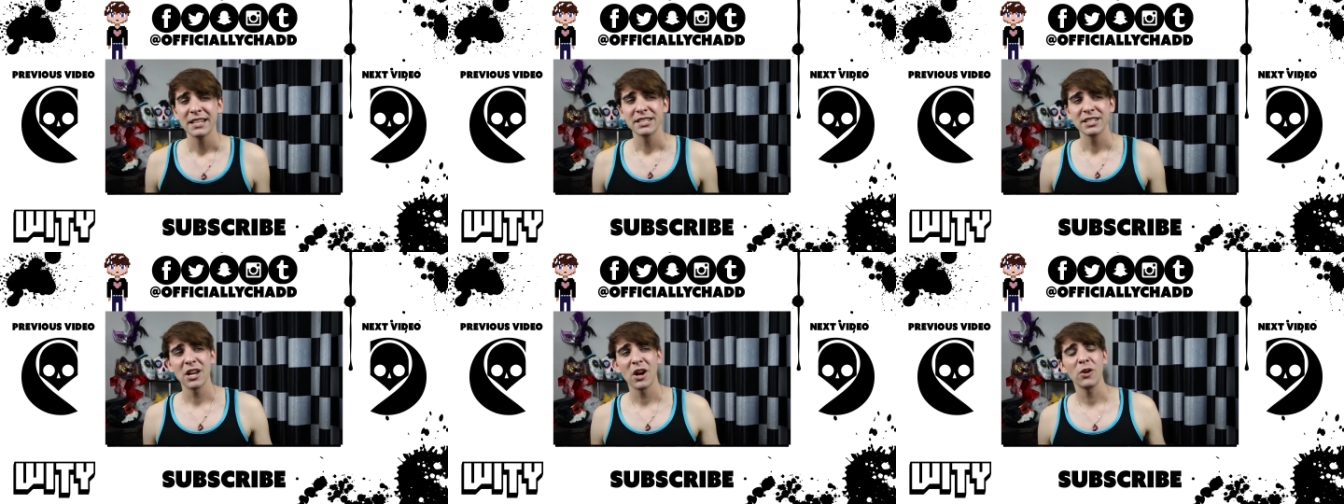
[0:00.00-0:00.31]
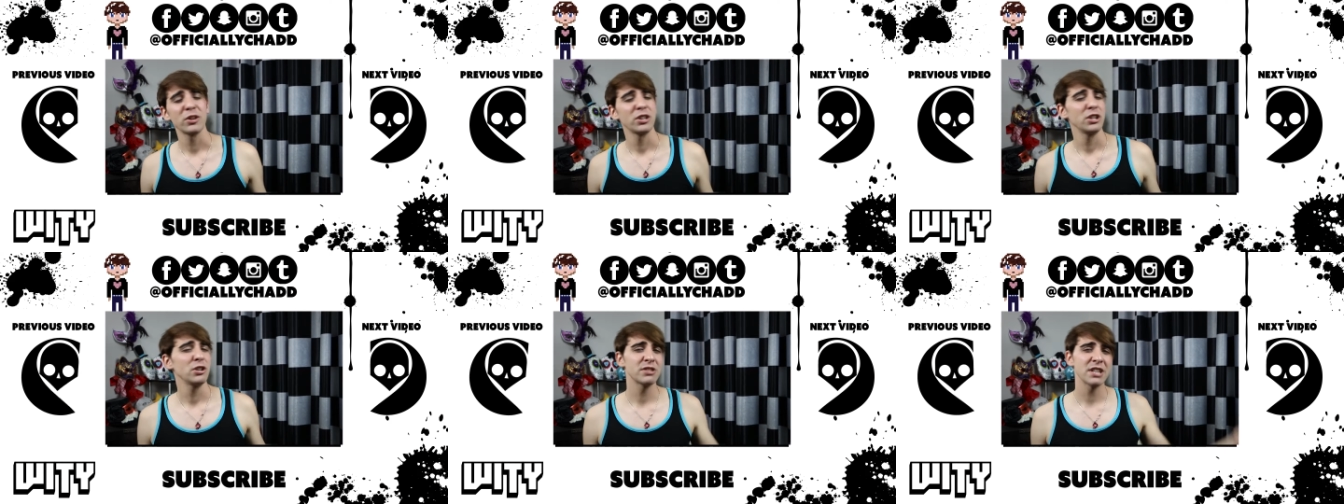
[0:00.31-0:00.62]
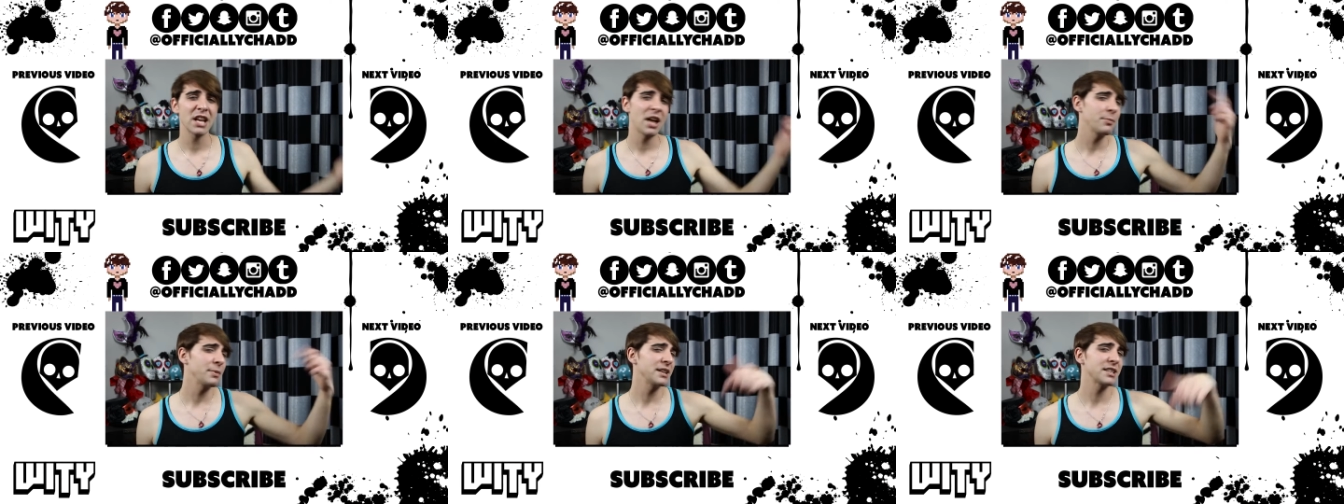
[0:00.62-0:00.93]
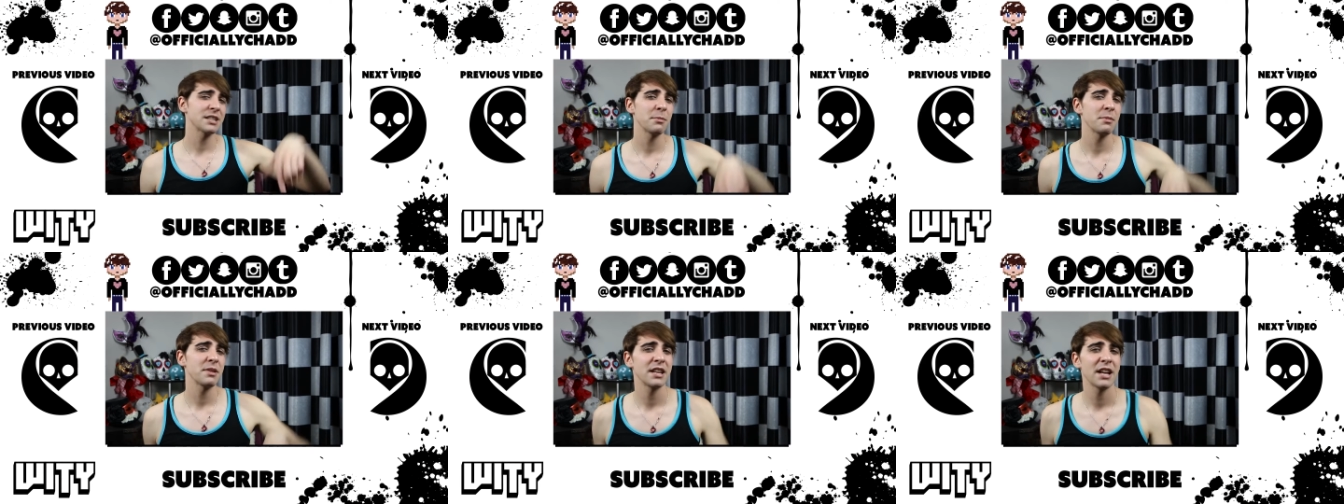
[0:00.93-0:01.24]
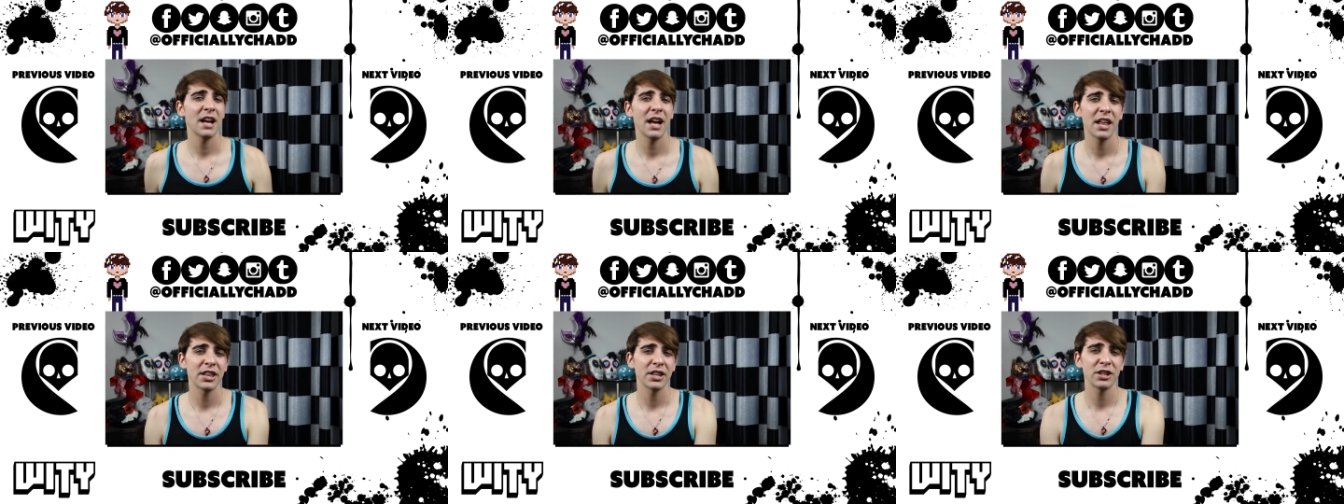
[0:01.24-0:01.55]
So you tell me some of
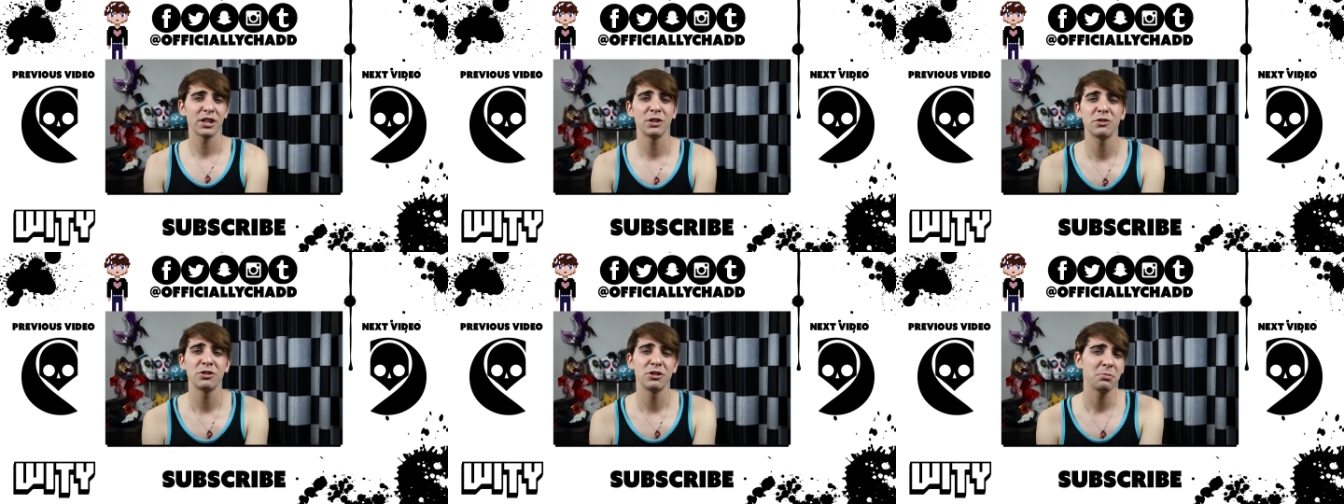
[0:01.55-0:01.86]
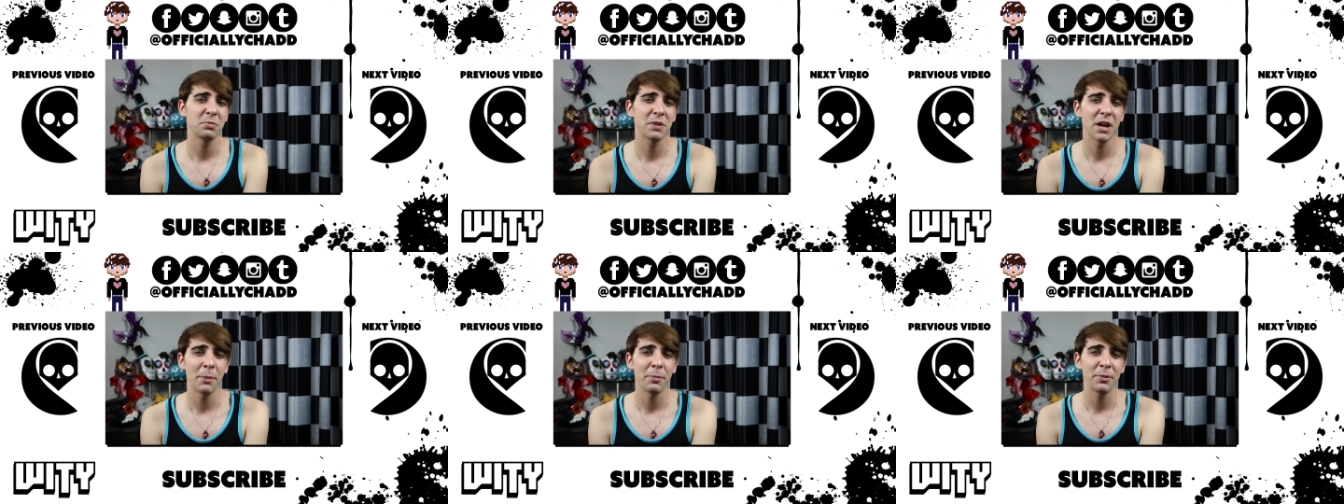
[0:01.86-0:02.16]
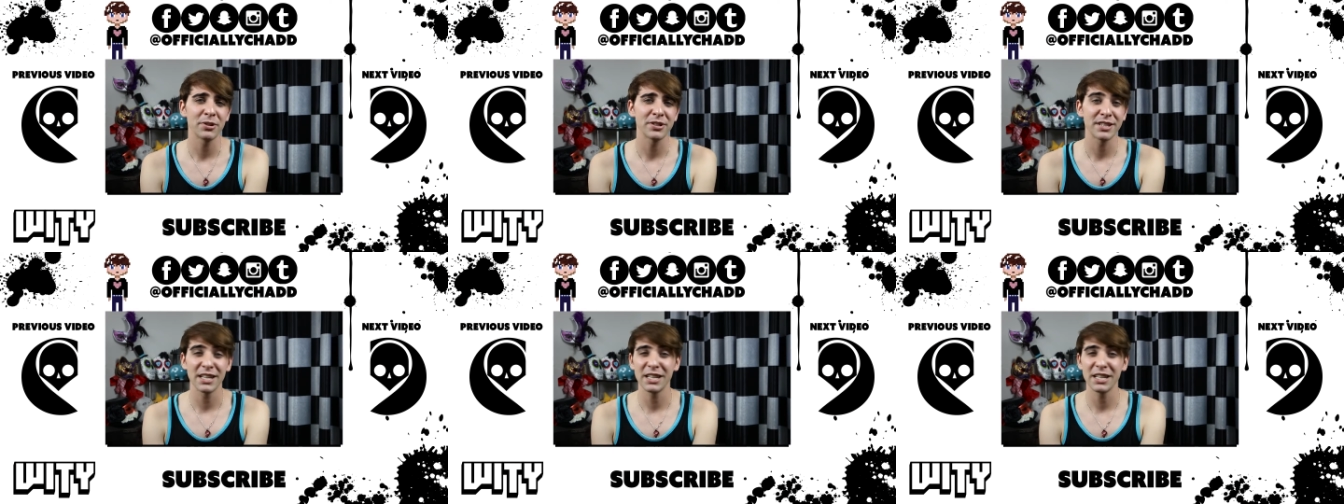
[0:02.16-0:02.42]
the other YouTube couples